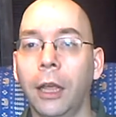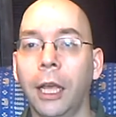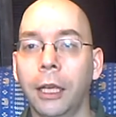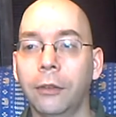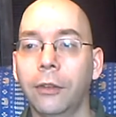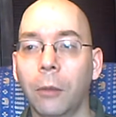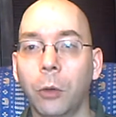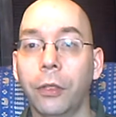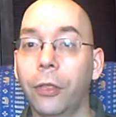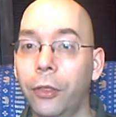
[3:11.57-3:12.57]
a
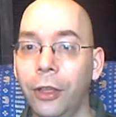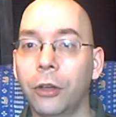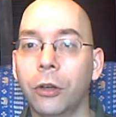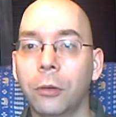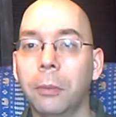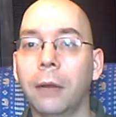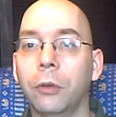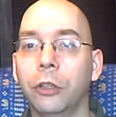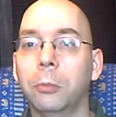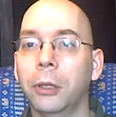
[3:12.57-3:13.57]
somewhat thinner
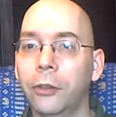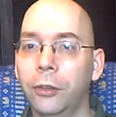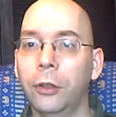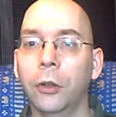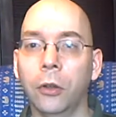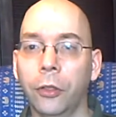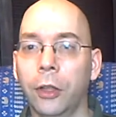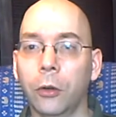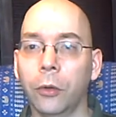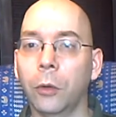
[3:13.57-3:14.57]
beverage, but still
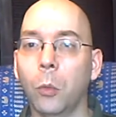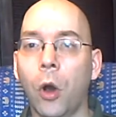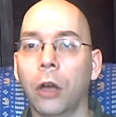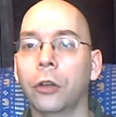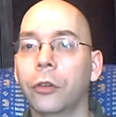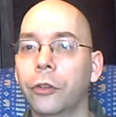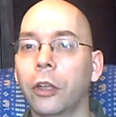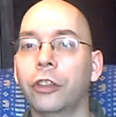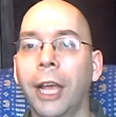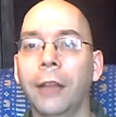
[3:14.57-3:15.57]
thicker than water,
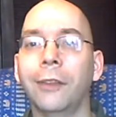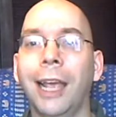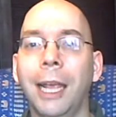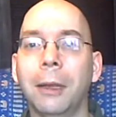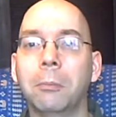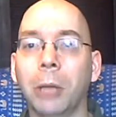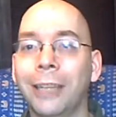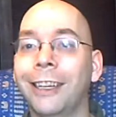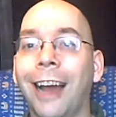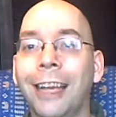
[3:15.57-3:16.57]
such as a
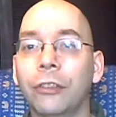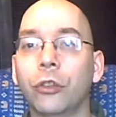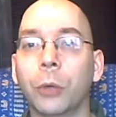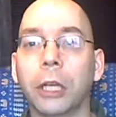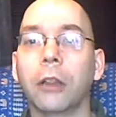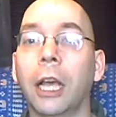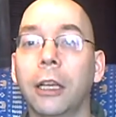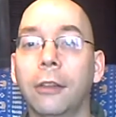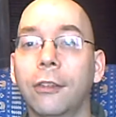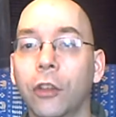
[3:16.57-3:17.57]
blended ice drink,
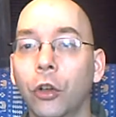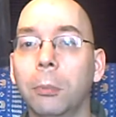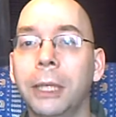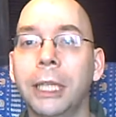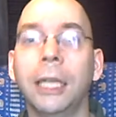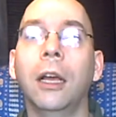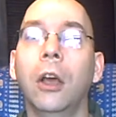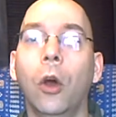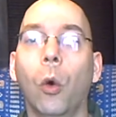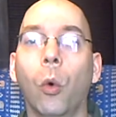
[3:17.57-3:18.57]
like a Slurpee,
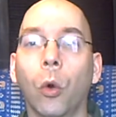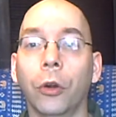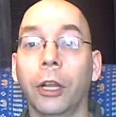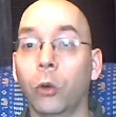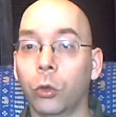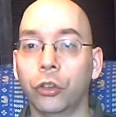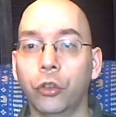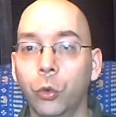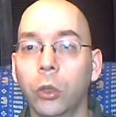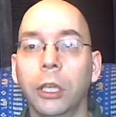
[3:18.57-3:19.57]
or an
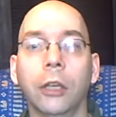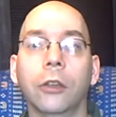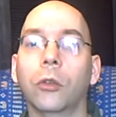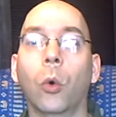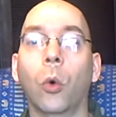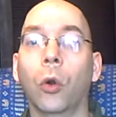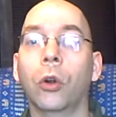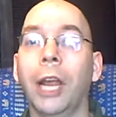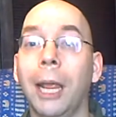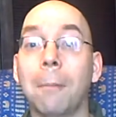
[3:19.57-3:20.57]
Orange Julius,
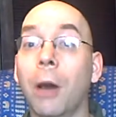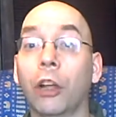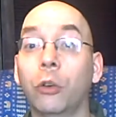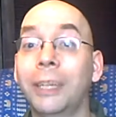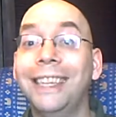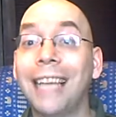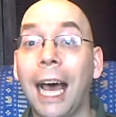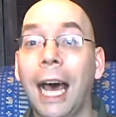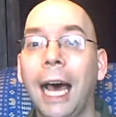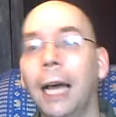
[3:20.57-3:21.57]
or a
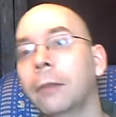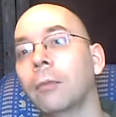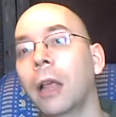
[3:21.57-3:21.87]
Margarita.